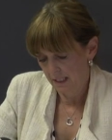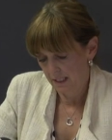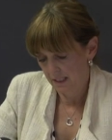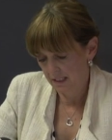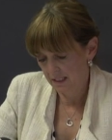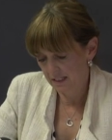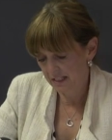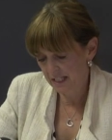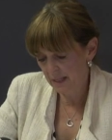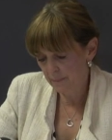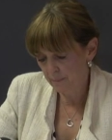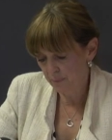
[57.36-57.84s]
In
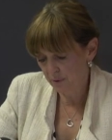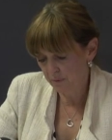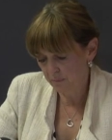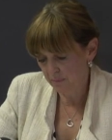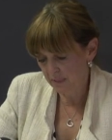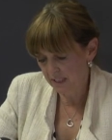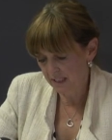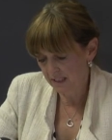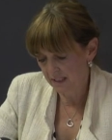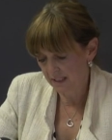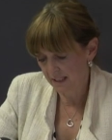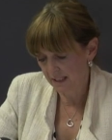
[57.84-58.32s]
a separate
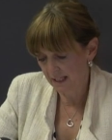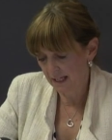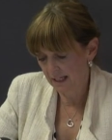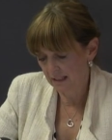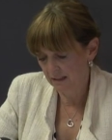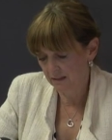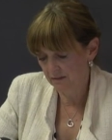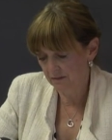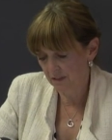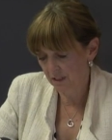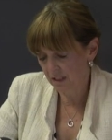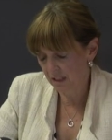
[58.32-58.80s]
meeting
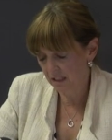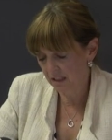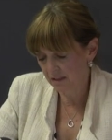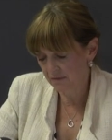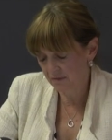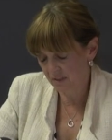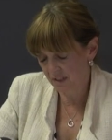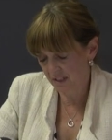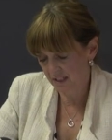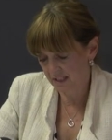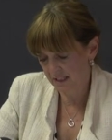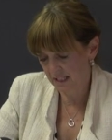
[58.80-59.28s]
held
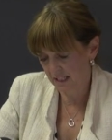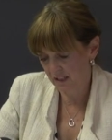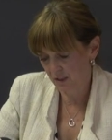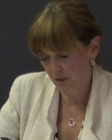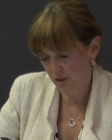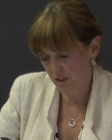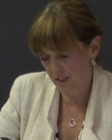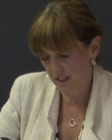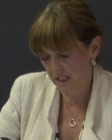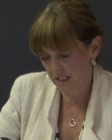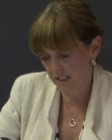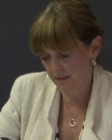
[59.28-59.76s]
after the
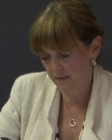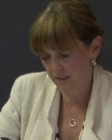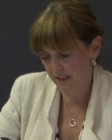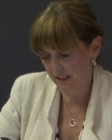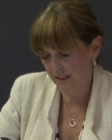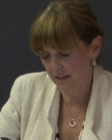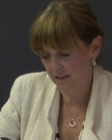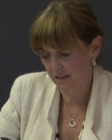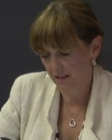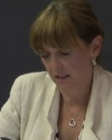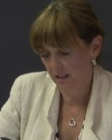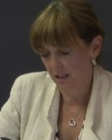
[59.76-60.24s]
sanction
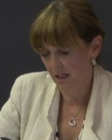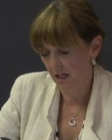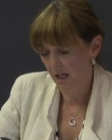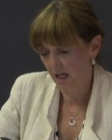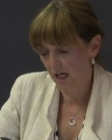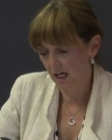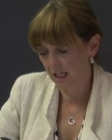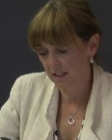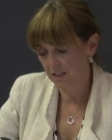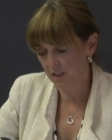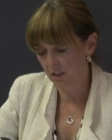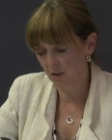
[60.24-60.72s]
hearing,
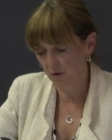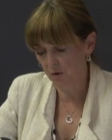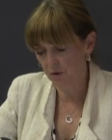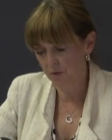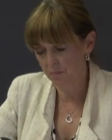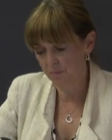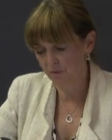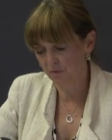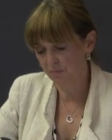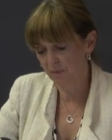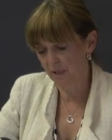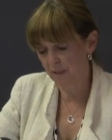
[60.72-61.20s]
I told
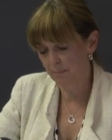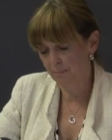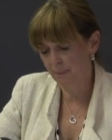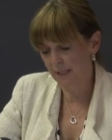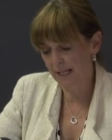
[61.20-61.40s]
him of my